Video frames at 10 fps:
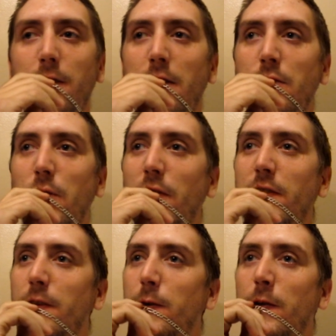I have no
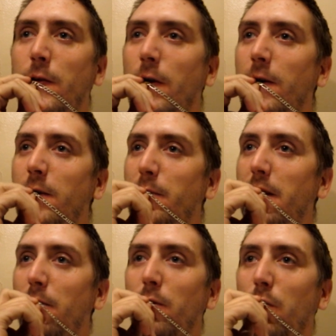idea whether I'm going to be
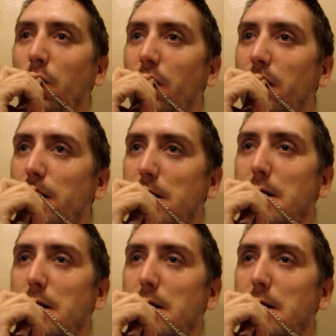able to work